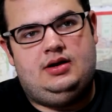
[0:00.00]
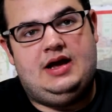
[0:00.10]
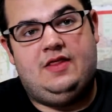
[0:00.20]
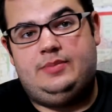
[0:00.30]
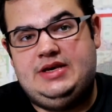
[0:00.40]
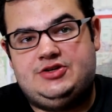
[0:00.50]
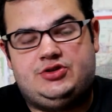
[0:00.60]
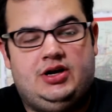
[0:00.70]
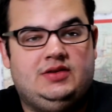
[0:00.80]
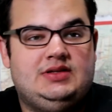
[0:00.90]
Now the Peace
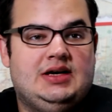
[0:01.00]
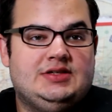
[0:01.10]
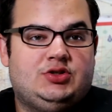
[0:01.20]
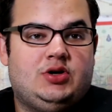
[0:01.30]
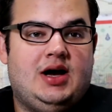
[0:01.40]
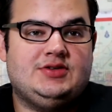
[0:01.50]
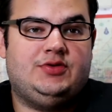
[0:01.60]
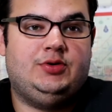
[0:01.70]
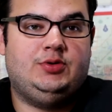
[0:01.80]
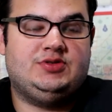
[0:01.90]
Trail does cross
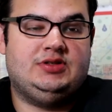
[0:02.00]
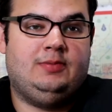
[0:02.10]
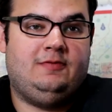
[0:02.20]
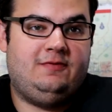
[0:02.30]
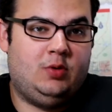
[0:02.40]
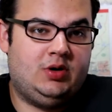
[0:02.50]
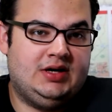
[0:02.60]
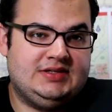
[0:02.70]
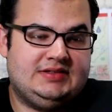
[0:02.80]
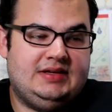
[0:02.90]
through some
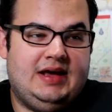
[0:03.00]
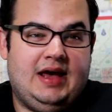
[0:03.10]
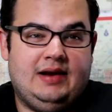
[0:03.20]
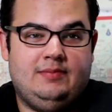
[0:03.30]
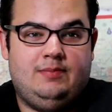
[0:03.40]
forest and